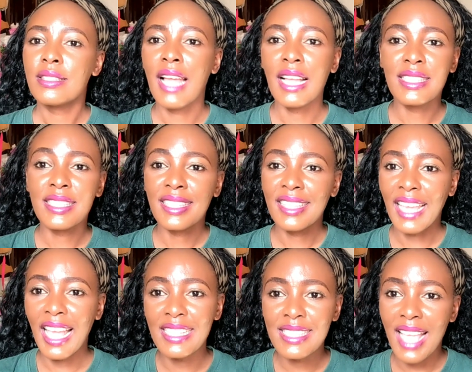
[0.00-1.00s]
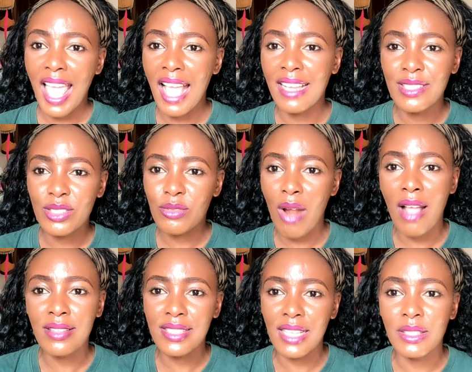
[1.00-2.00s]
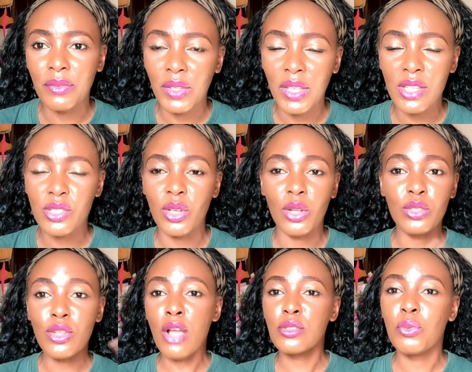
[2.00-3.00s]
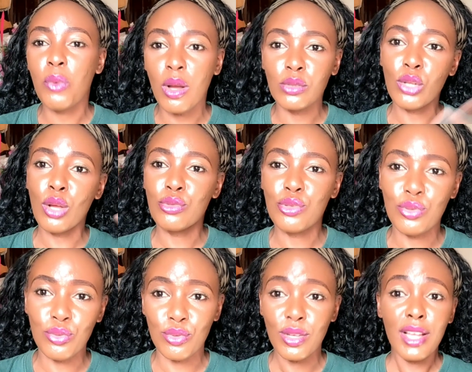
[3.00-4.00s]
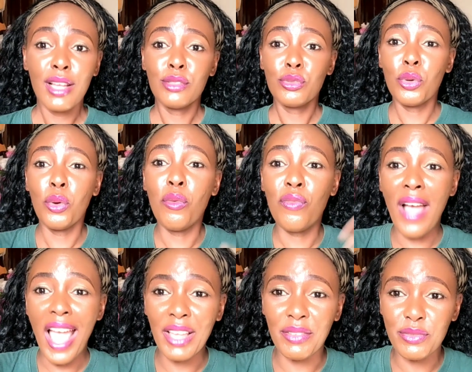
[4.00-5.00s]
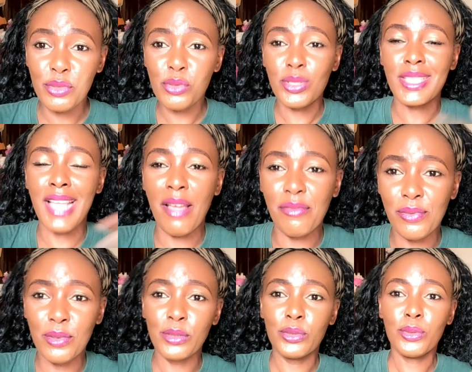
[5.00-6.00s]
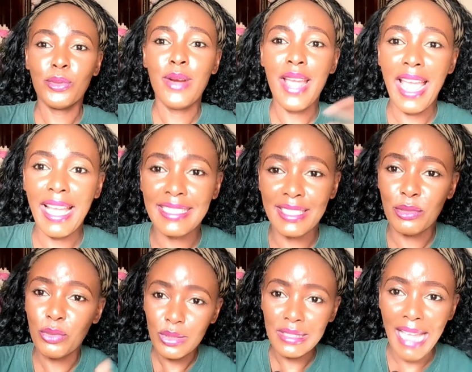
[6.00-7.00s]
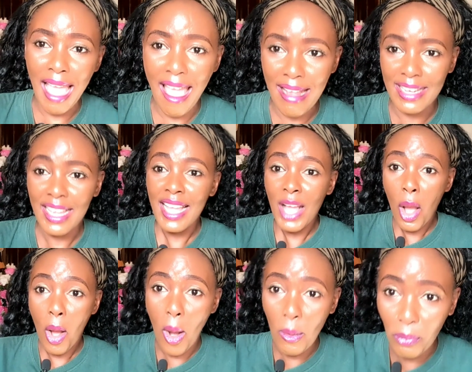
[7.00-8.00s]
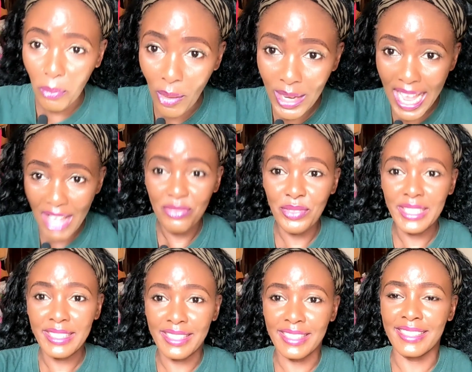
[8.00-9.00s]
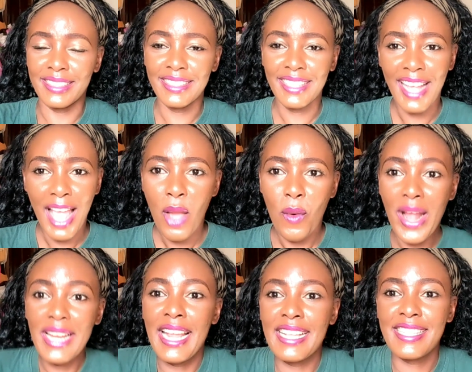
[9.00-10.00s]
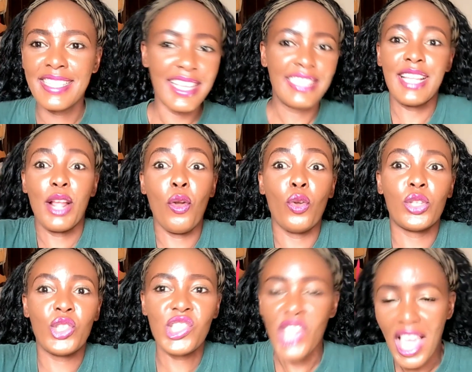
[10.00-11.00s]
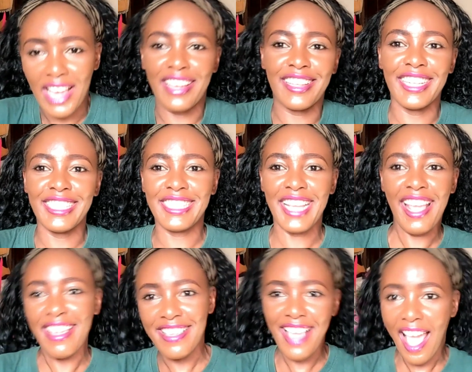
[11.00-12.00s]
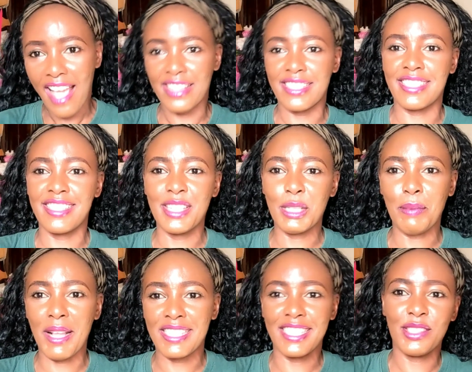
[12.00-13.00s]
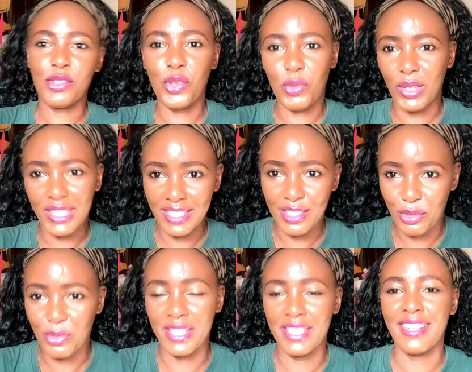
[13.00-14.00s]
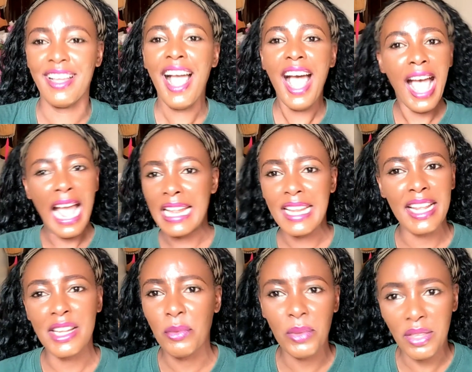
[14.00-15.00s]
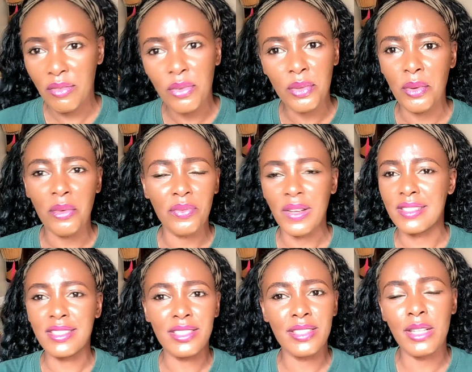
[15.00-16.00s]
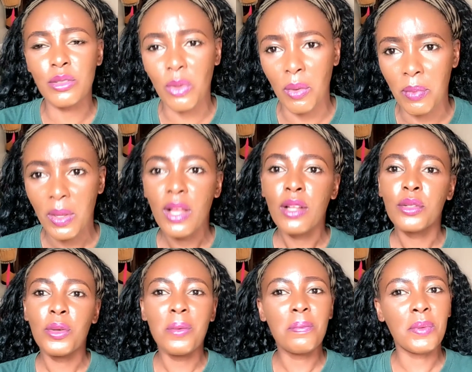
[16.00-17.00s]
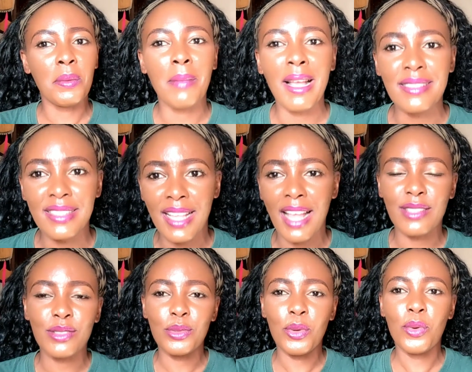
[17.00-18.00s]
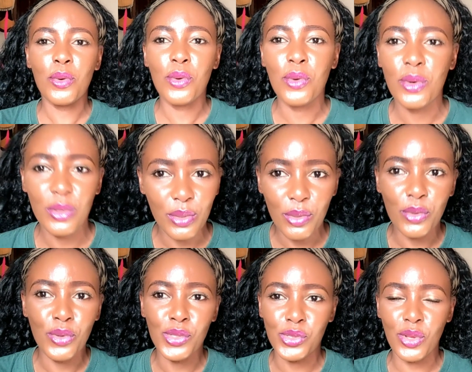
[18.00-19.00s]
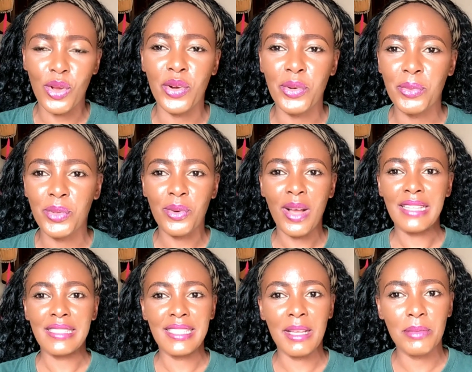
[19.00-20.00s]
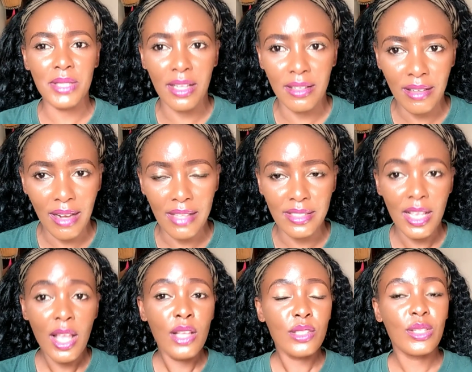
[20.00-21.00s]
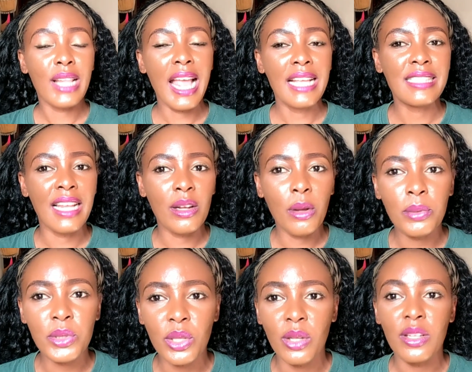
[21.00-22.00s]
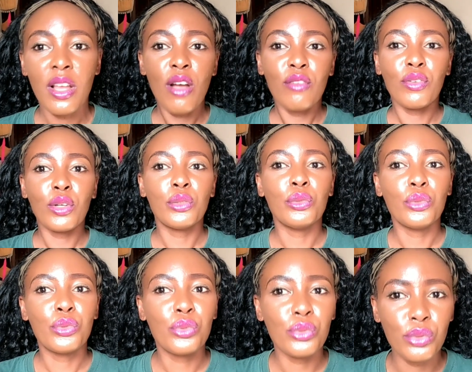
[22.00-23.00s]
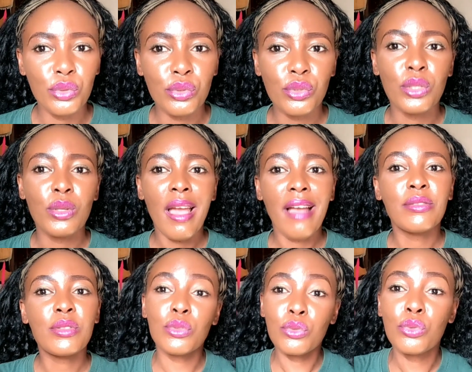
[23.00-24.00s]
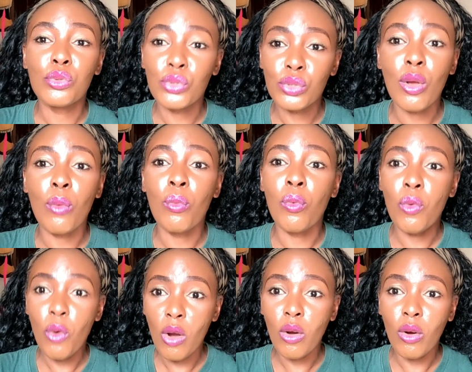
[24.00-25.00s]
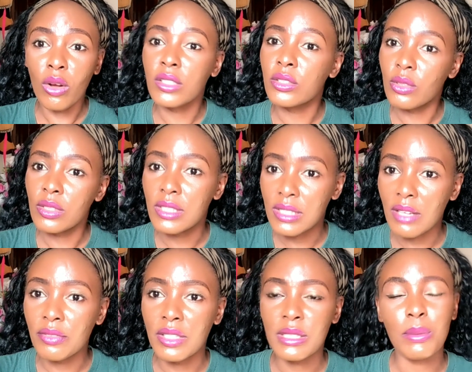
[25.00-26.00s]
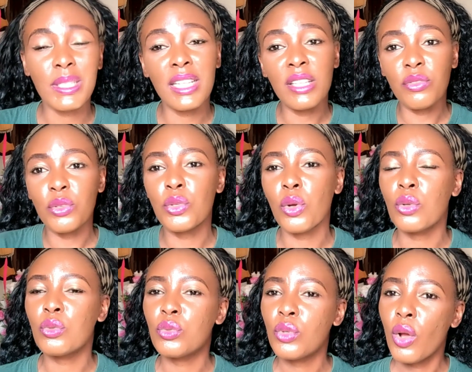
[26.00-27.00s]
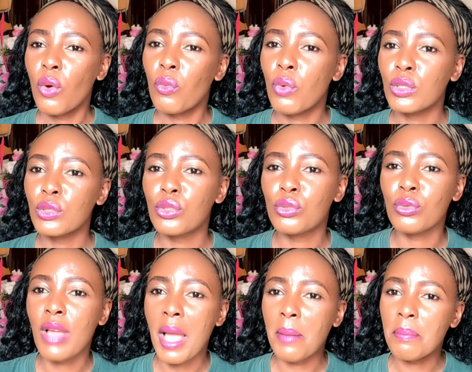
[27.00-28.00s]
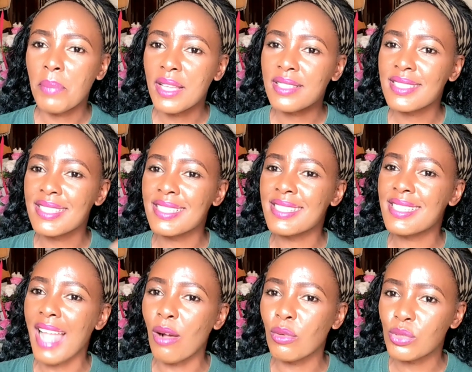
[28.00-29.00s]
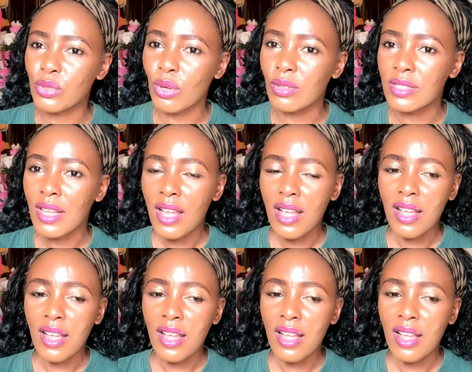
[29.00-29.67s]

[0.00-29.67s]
that get extra certification. Not 1, not 2. Do 5, do 7, do 8, do 10. Upload everything. When they see it, they go shake. They say, yes, this person knows what he's doing. And then they will give you the offer straight up. No pre-masters, no, oh, sorry, we don't accept third class. So that is an option for you to do. So you have to do some work on yourself, especially if you don't want to go and pay 6,000